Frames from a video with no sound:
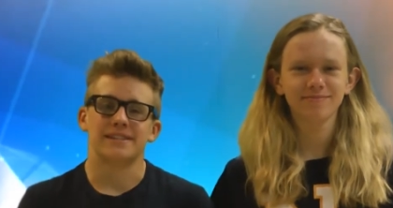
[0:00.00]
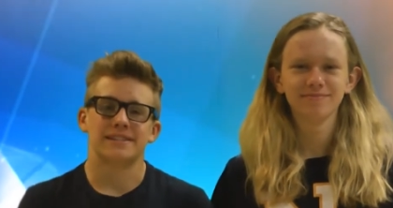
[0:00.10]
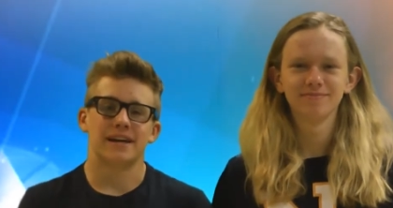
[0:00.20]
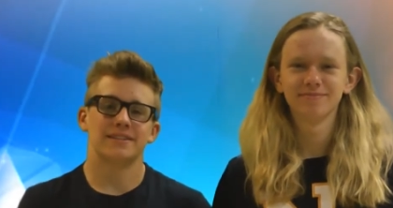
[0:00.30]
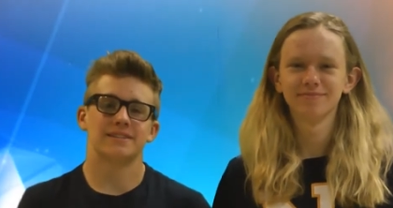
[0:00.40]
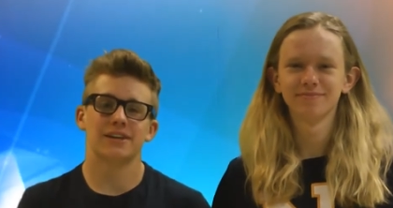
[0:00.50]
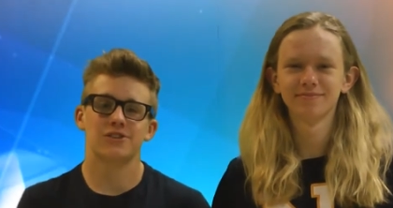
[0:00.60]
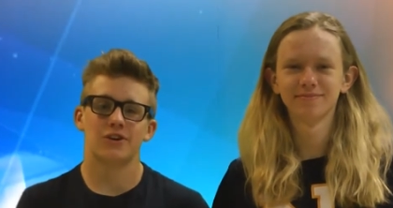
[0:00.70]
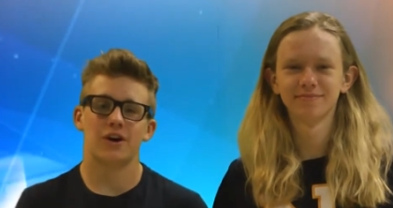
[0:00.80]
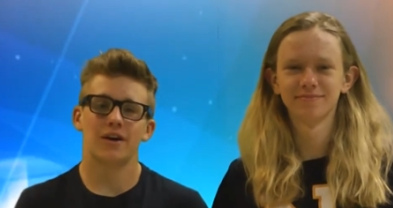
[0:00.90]
Speaker 1: Science
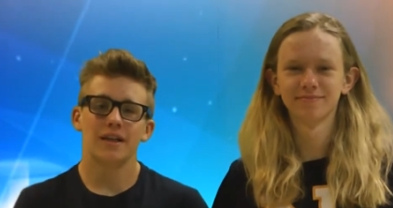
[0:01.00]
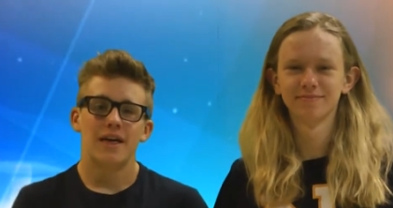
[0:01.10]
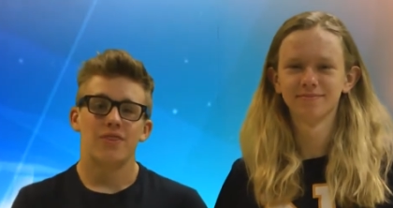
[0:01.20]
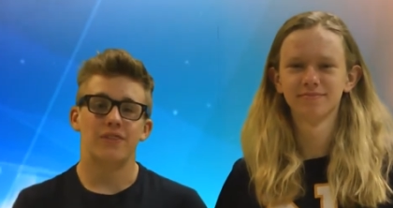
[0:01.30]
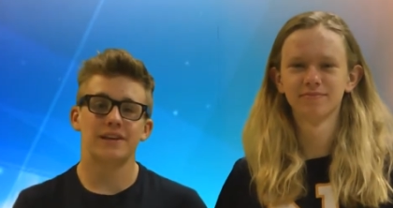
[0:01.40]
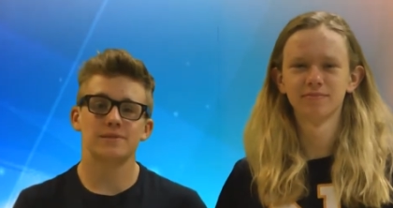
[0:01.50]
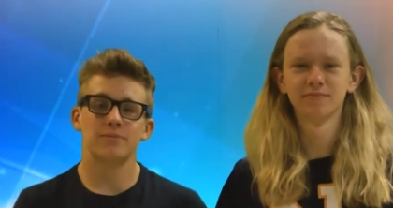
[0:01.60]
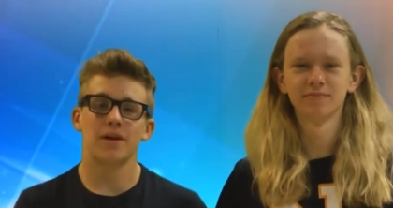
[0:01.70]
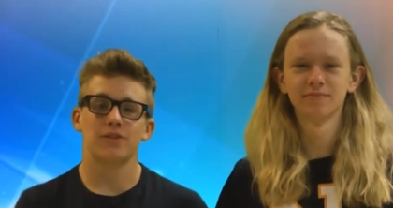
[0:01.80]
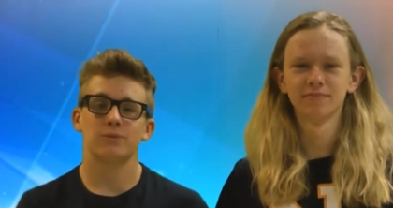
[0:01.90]
Lecture Hall. This
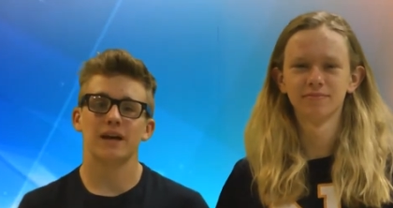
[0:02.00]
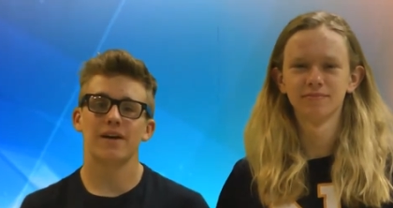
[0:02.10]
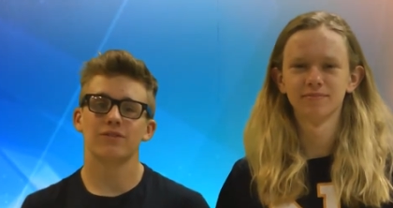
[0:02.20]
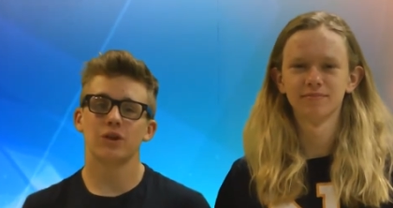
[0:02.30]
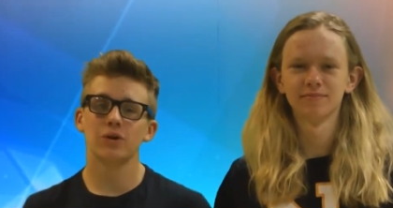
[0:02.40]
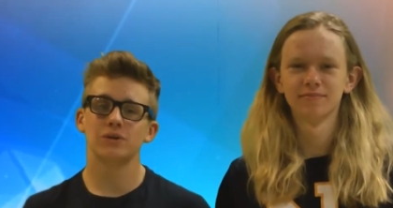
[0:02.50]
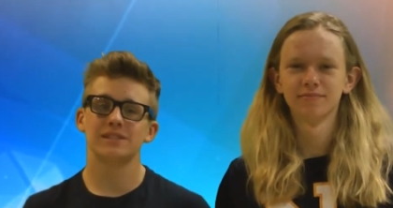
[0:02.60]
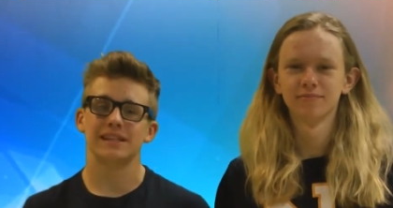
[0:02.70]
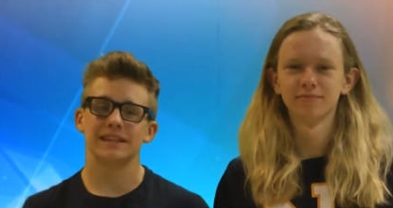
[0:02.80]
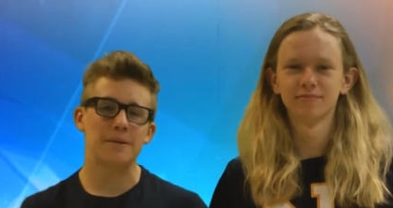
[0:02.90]
month we have local
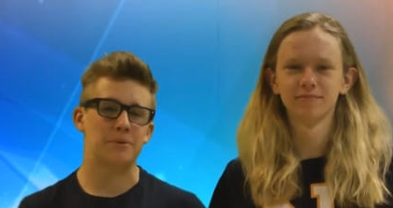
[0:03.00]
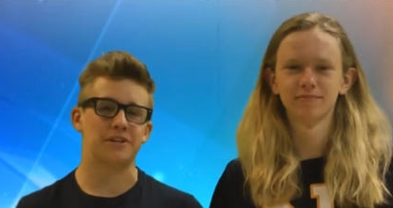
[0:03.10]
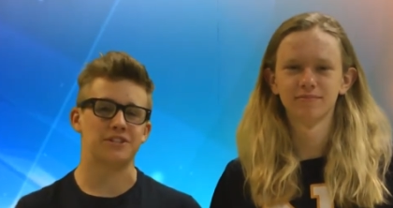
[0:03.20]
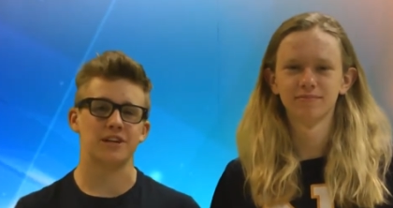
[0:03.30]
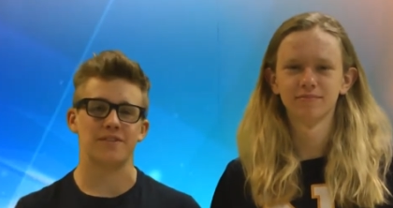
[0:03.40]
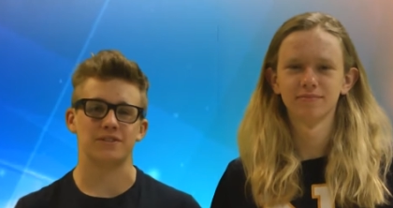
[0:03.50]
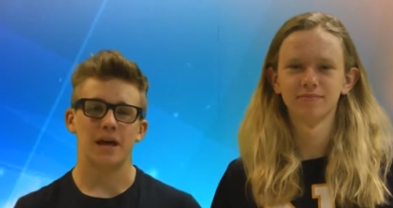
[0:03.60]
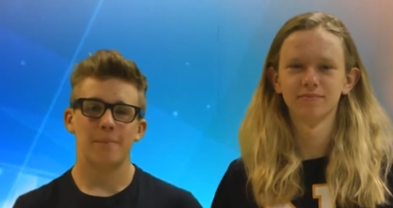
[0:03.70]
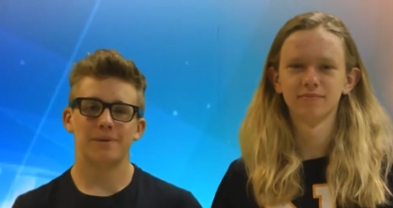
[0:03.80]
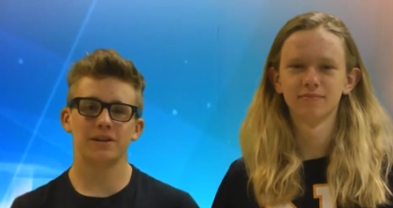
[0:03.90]
celebrity chefs
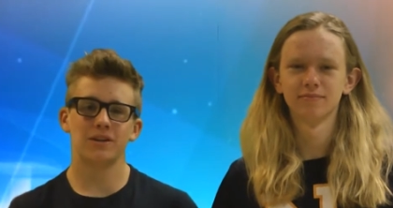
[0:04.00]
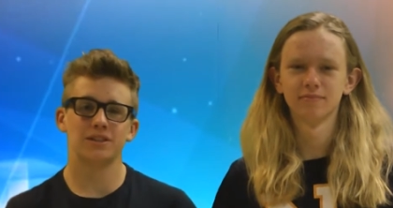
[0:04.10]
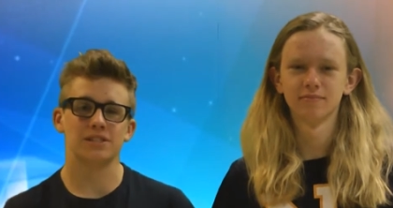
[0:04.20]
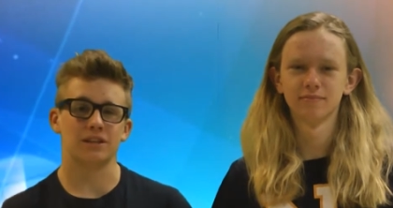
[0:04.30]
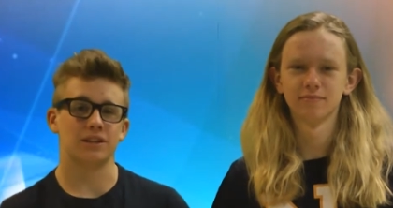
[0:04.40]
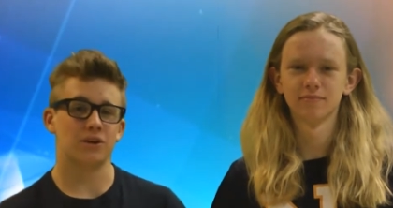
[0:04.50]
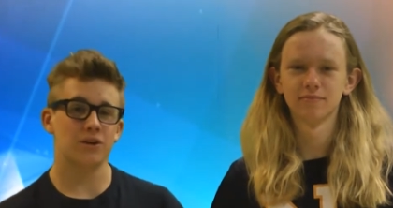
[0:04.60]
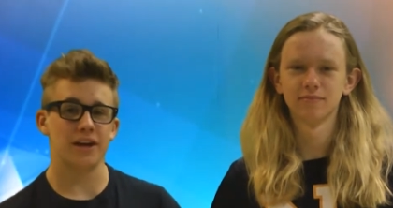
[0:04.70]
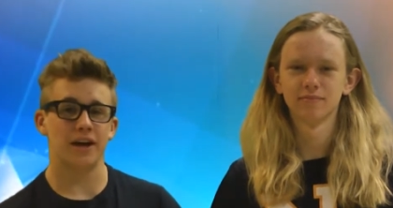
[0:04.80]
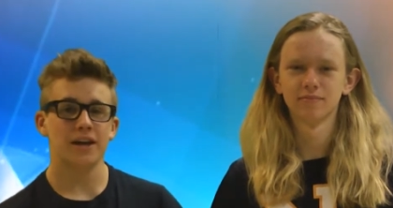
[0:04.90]
Peter
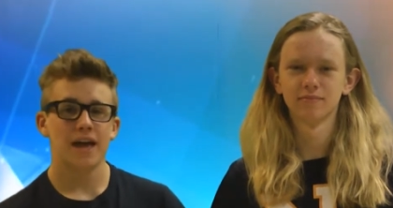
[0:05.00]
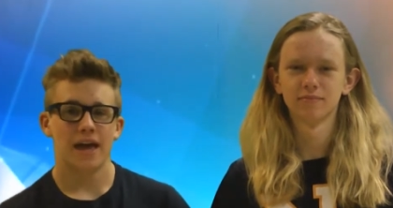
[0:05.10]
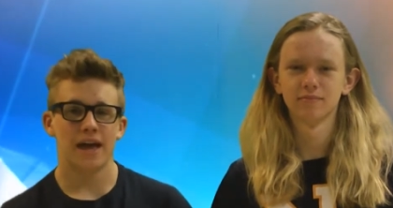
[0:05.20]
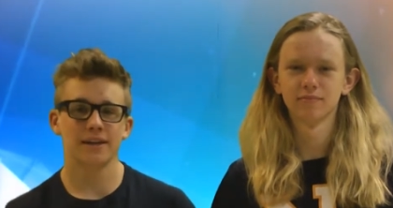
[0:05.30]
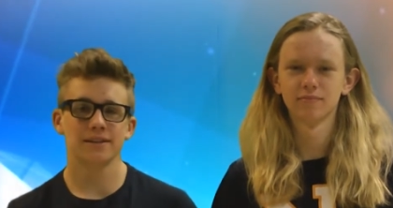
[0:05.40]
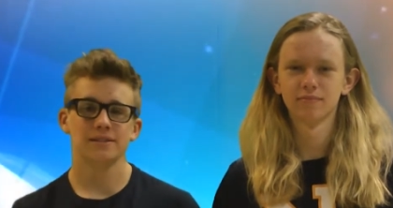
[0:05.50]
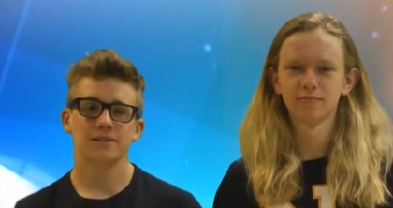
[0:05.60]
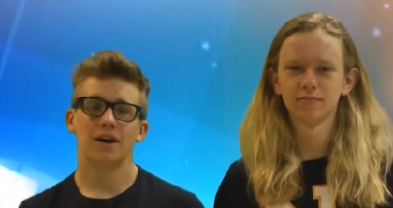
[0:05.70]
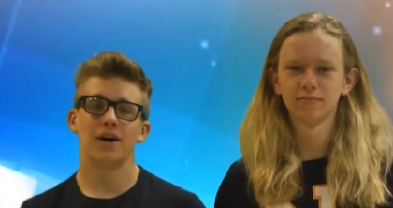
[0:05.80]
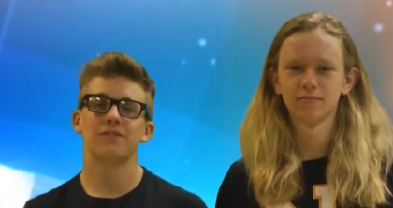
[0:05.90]
Selaya and
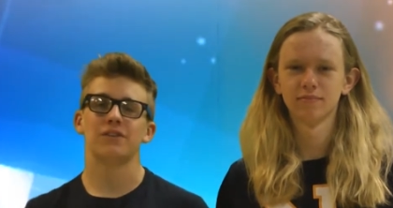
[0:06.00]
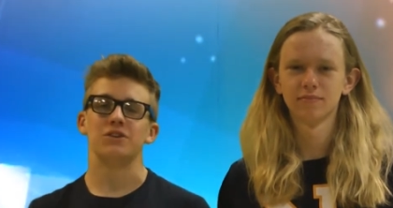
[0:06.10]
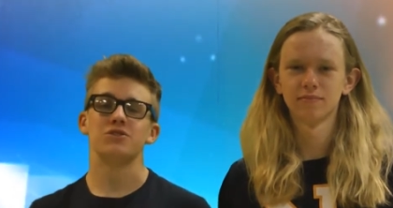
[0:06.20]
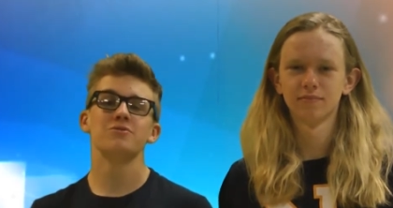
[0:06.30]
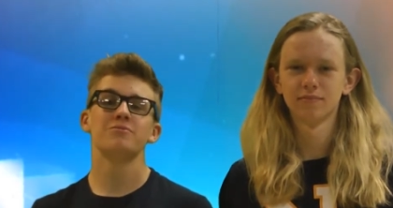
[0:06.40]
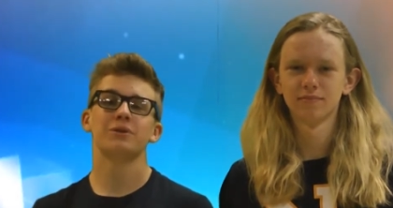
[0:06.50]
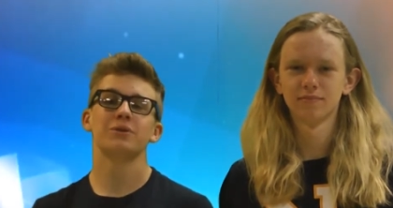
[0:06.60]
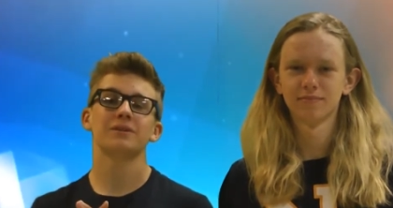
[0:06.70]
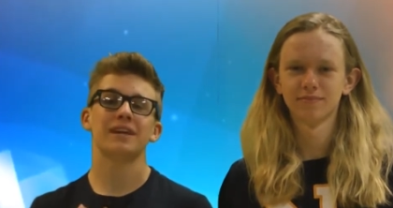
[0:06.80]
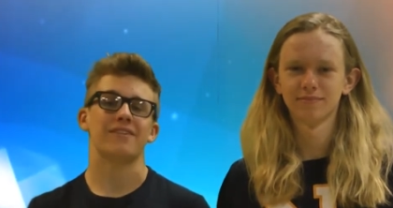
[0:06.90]
of the New
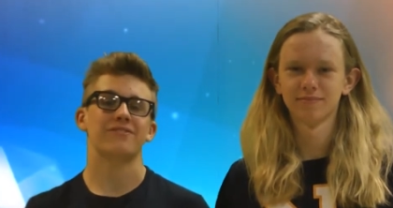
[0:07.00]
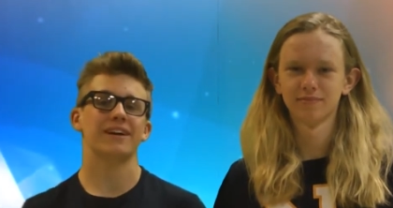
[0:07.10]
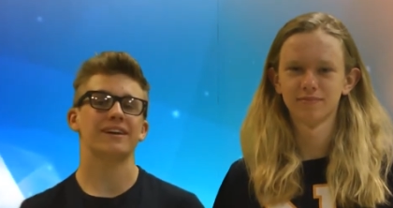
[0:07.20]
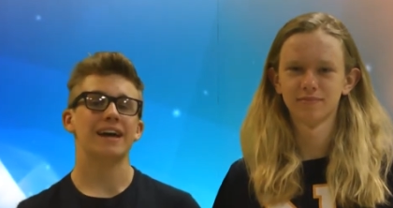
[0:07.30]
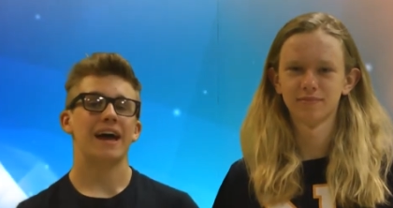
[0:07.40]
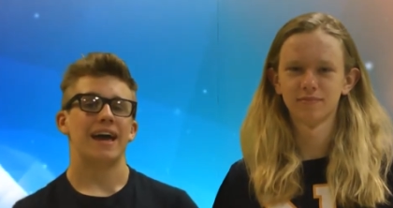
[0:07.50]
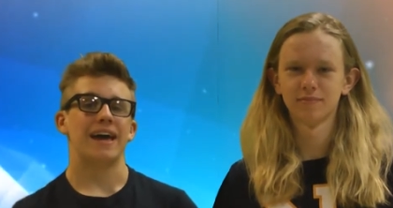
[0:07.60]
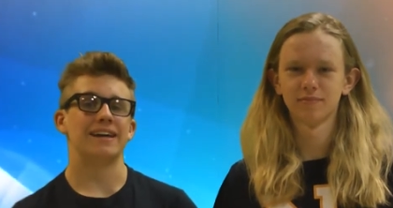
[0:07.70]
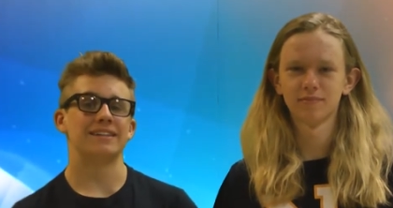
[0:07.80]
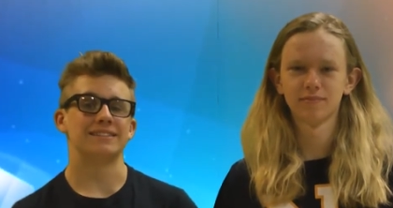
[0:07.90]
Moon Cafe
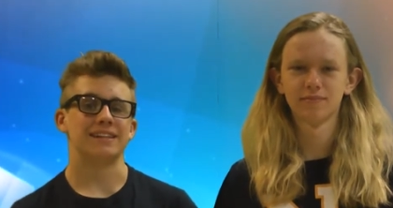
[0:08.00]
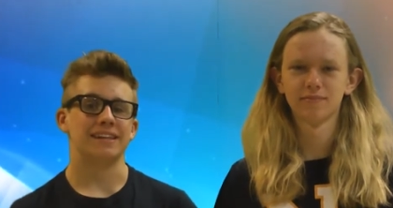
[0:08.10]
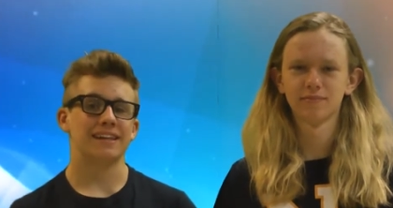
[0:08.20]
and